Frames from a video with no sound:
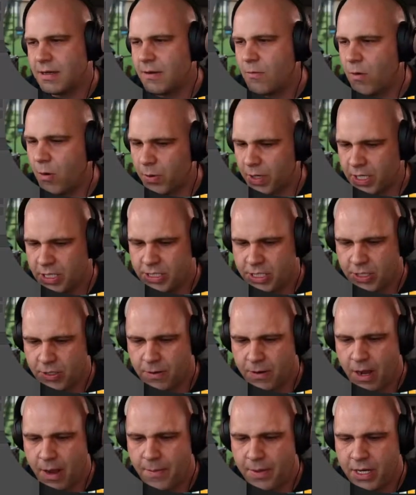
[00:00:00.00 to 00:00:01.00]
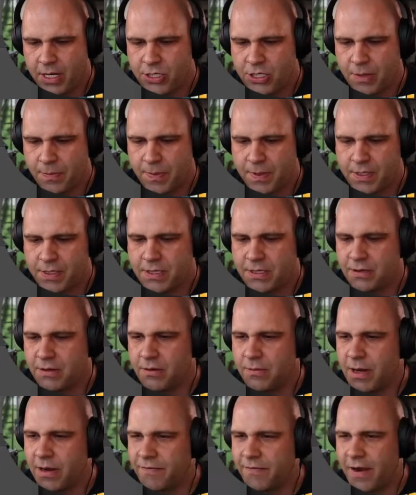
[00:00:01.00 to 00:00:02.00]
what we're going to do, I'm going to jump
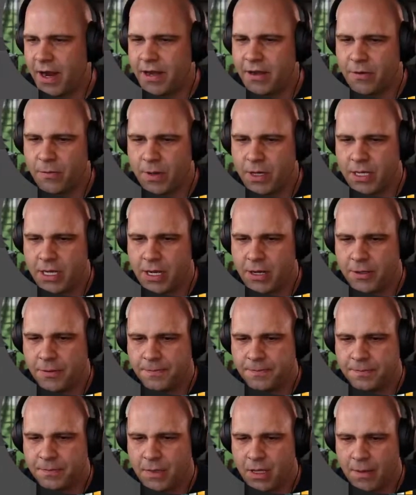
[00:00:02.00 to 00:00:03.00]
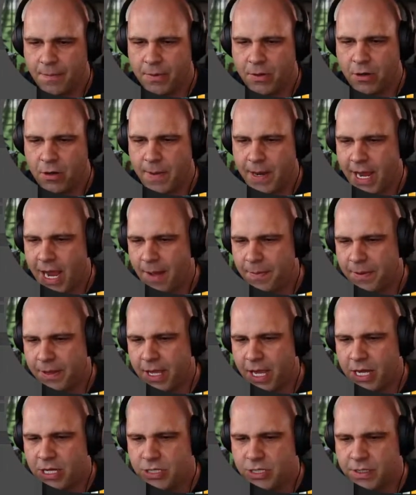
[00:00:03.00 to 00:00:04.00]
into my Finder window. I'm going to go to my
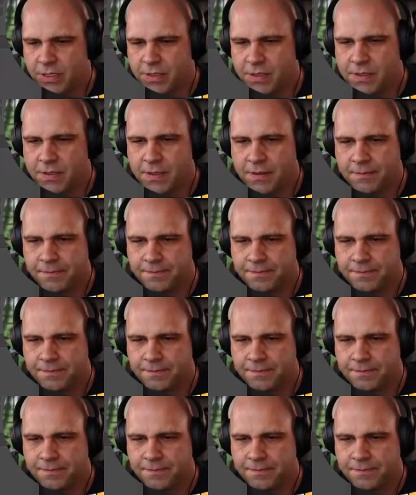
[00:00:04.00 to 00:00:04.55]
applications.